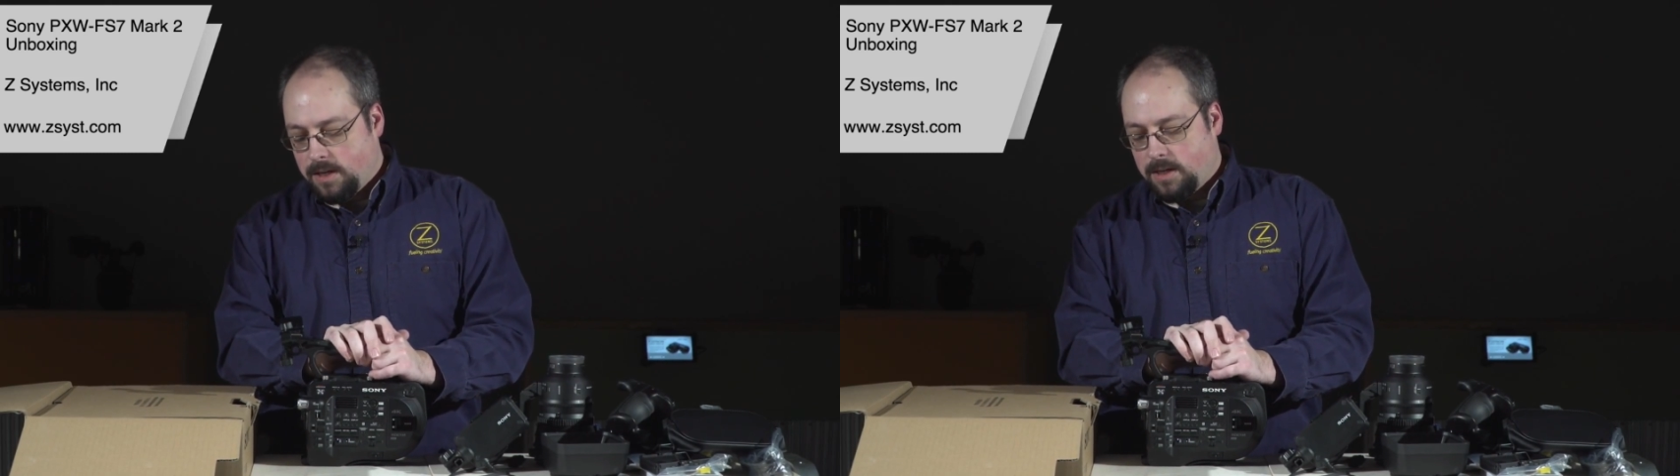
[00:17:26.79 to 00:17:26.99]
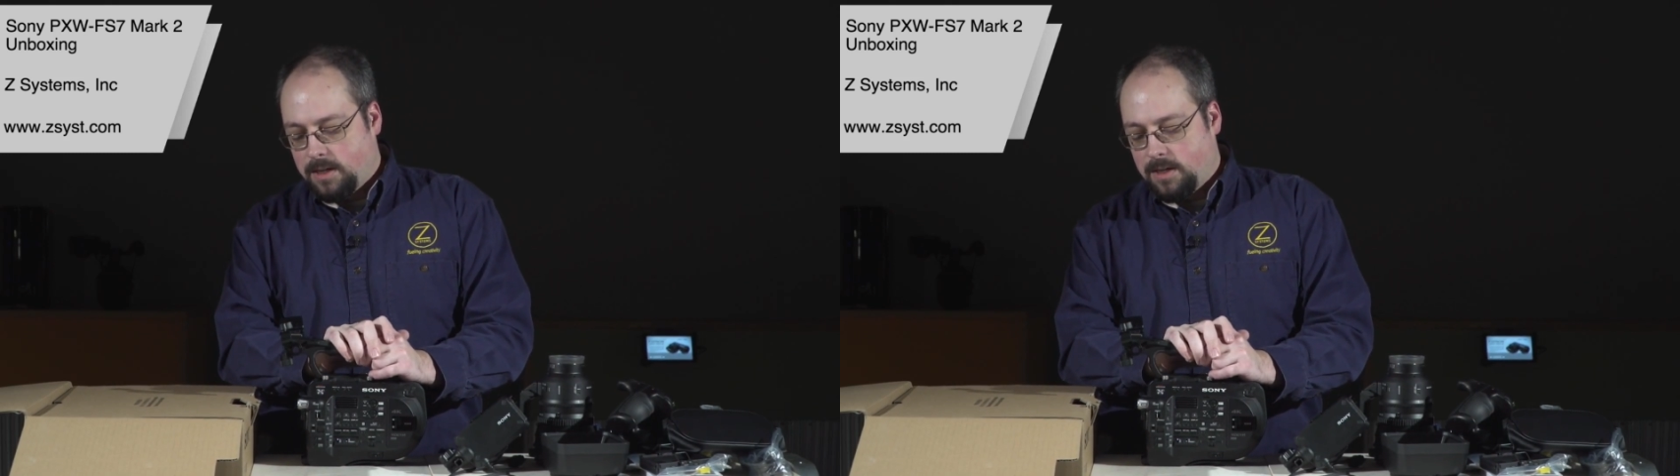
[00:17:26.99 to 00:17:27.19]

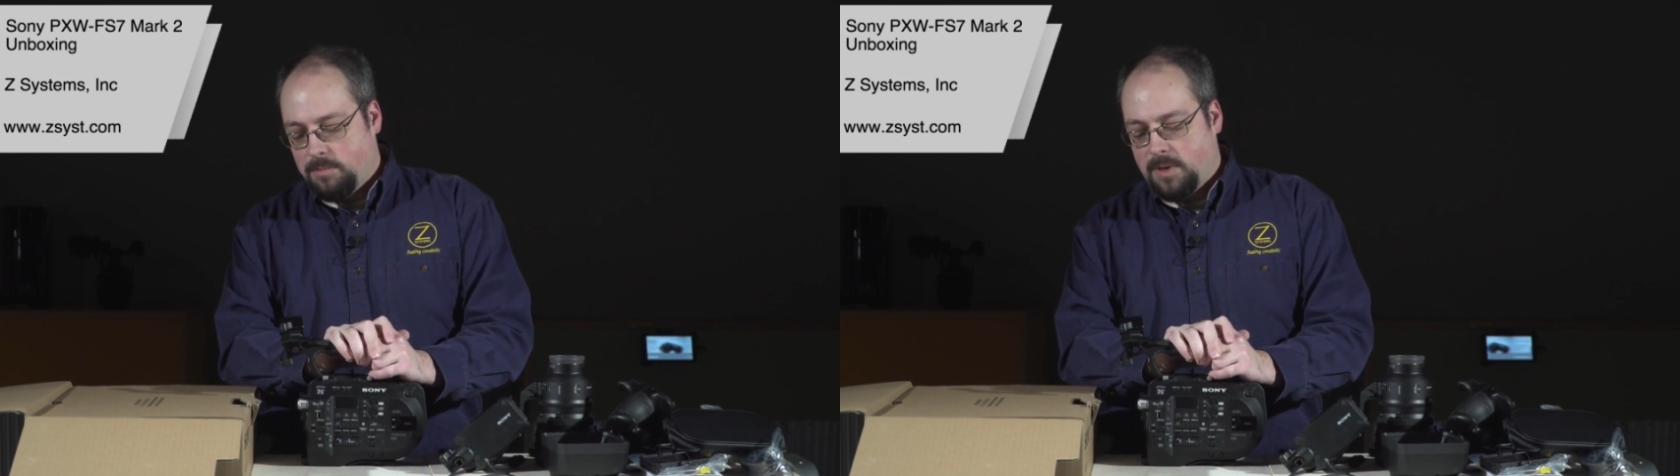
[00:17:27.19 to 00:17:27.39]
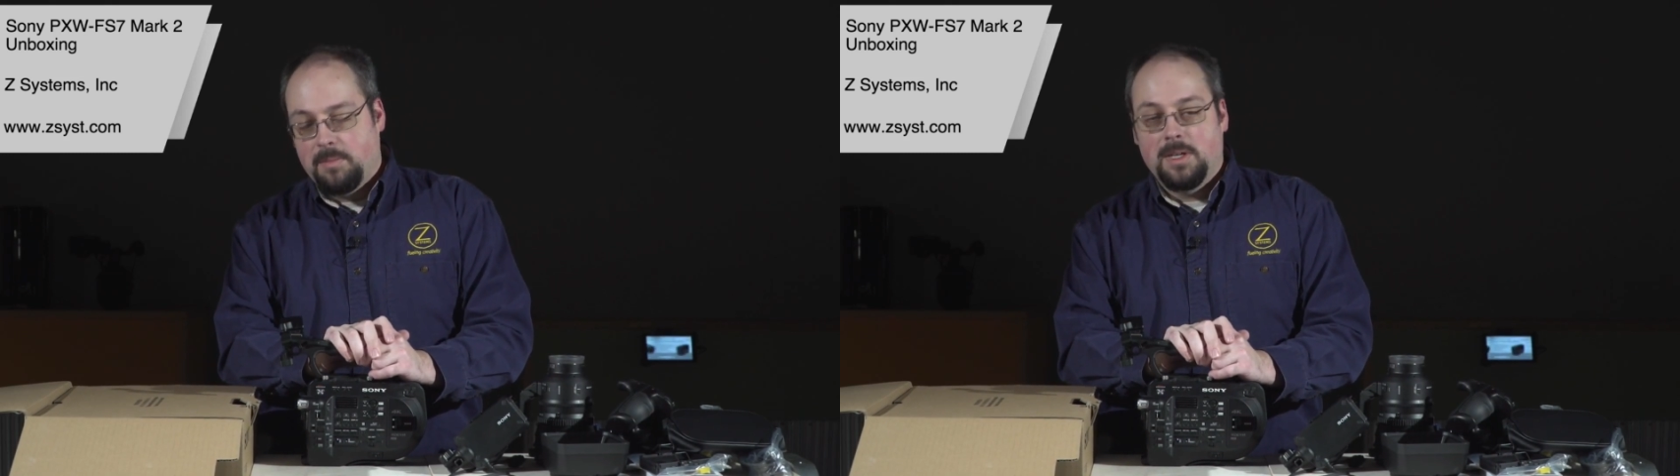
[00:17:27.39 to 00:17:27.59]

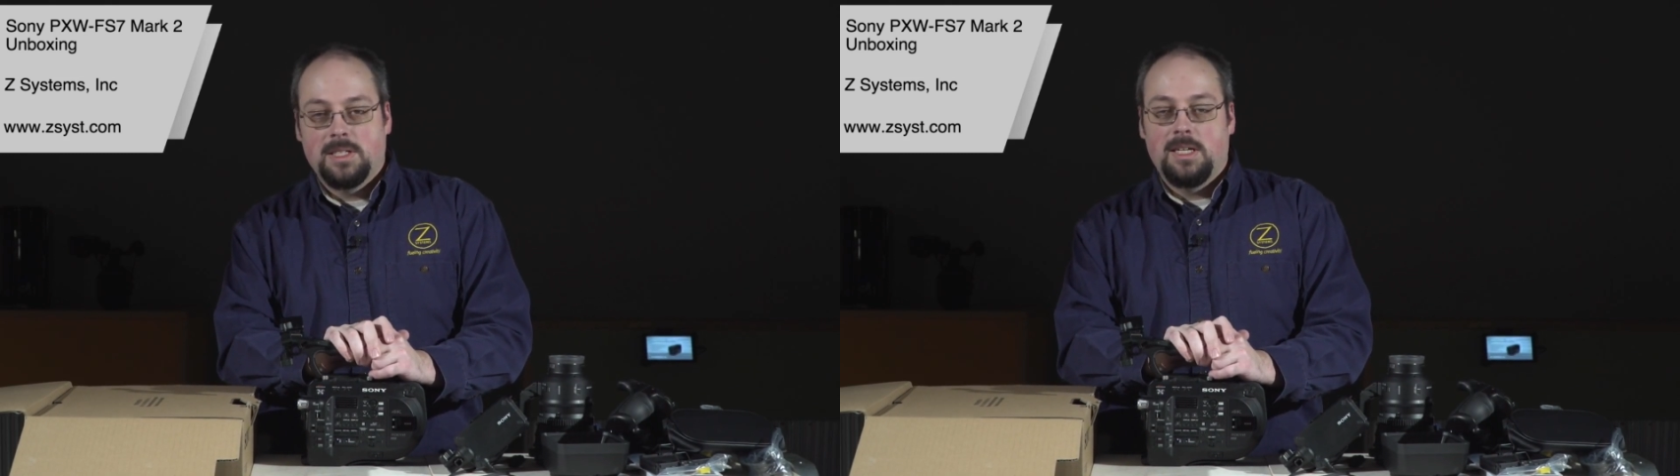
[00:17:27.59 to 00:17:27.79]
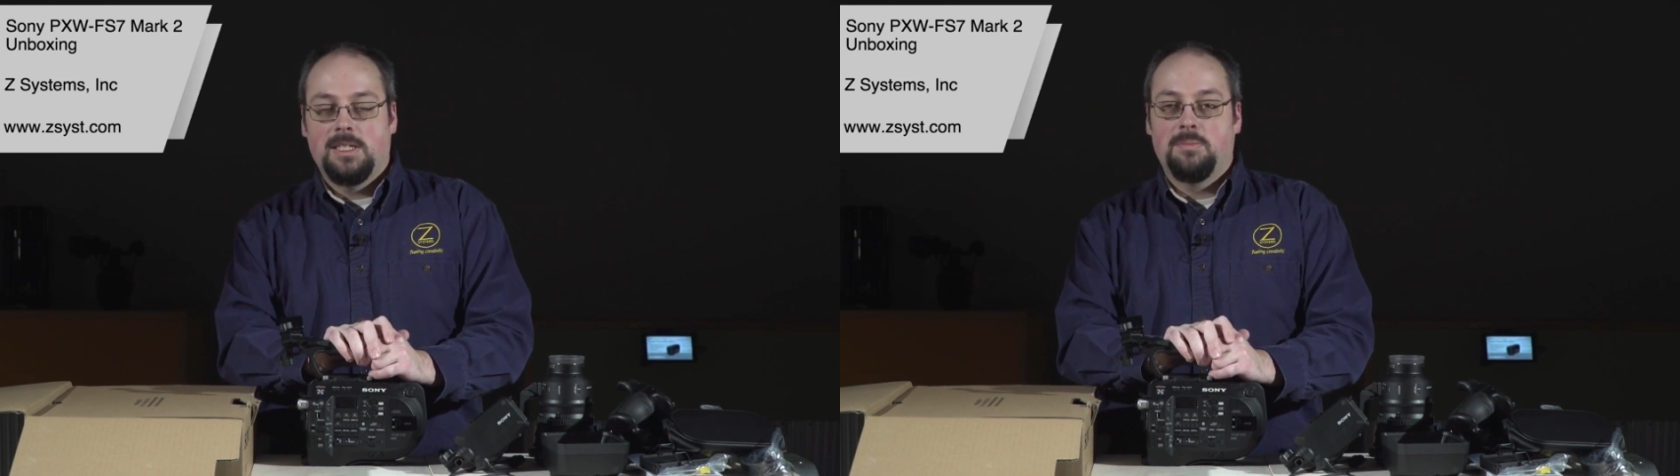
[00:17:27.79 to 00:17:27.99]
I'm
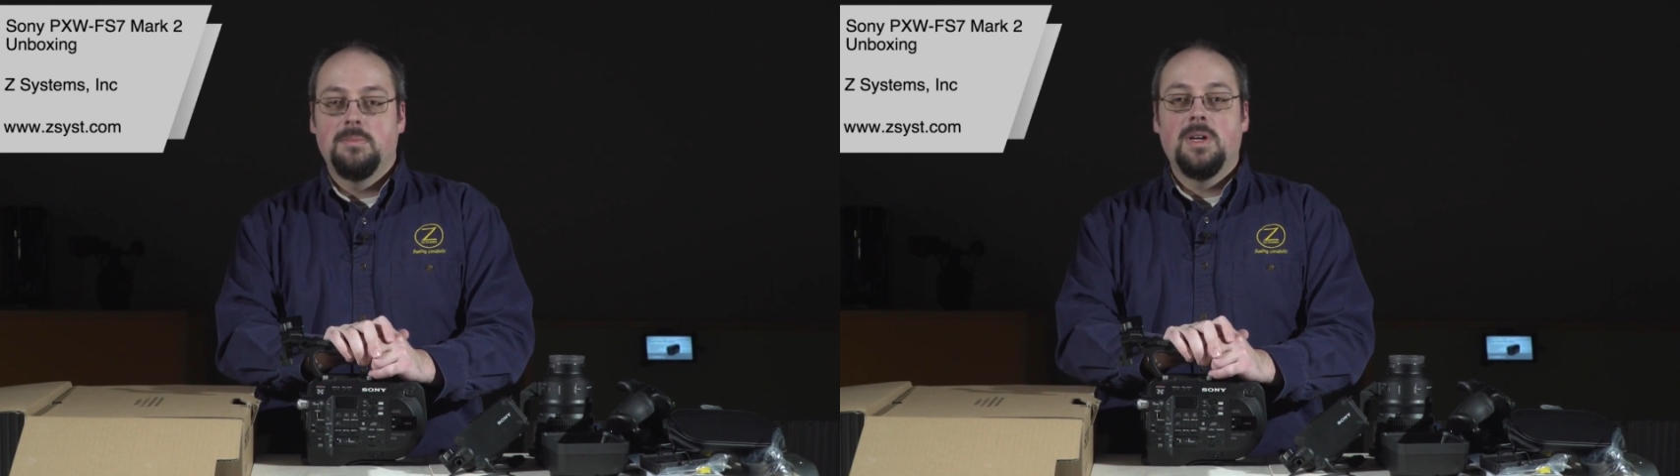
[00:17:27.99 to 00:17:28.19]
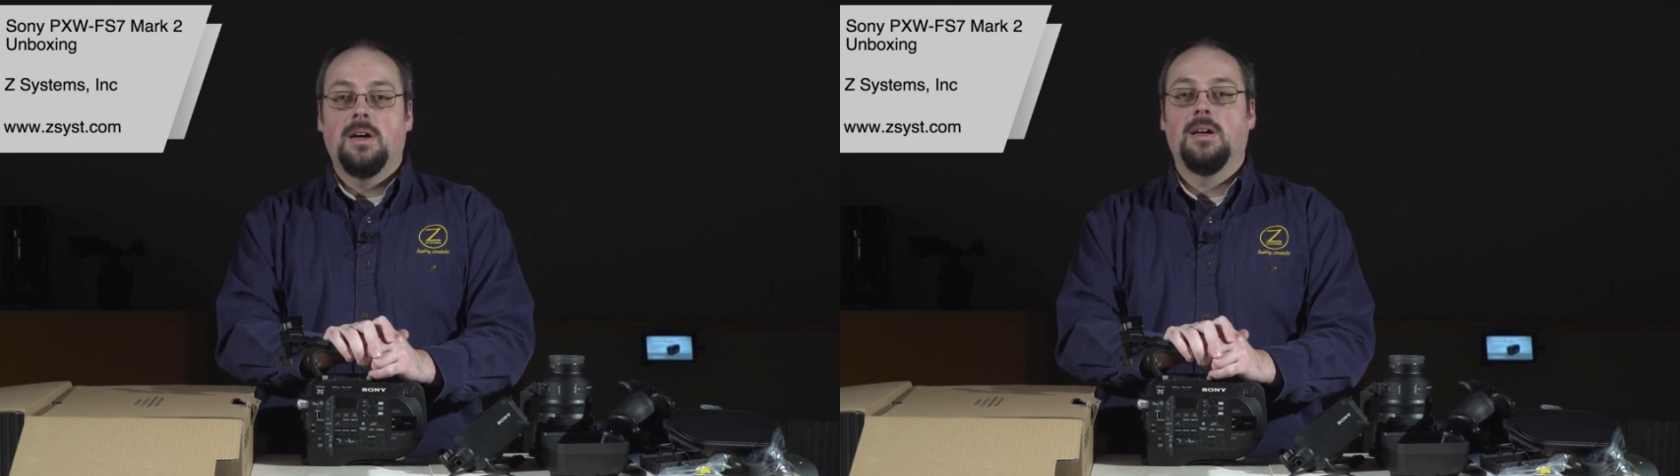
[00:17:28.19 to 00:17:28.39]
excited
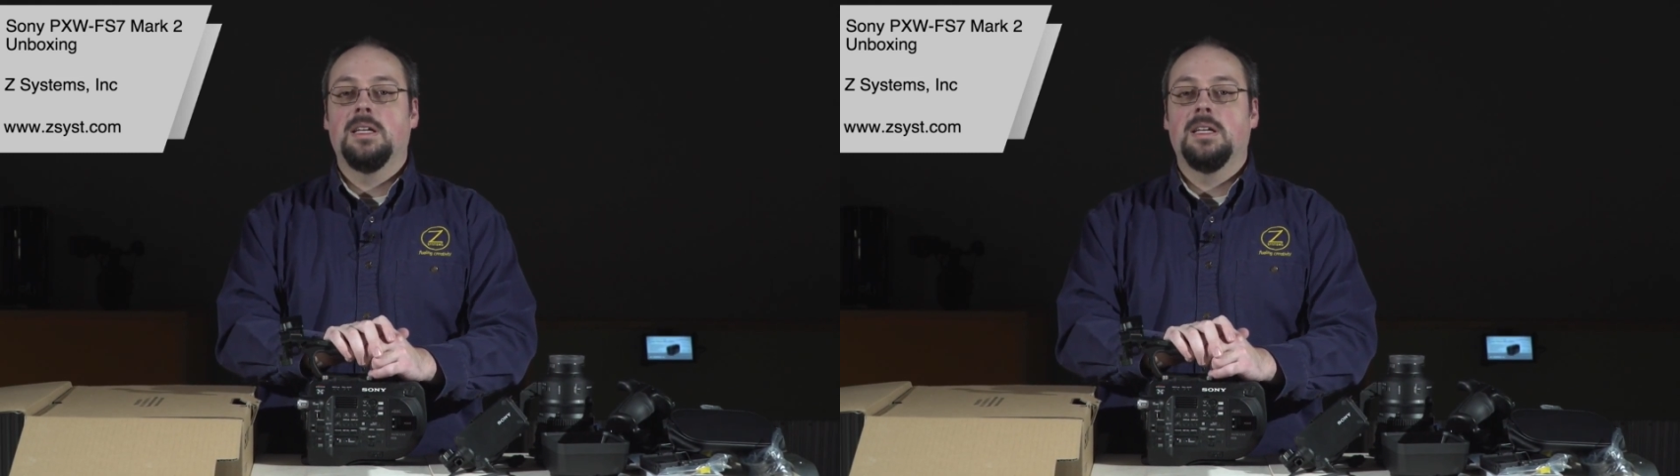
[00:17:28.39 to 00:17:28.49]
to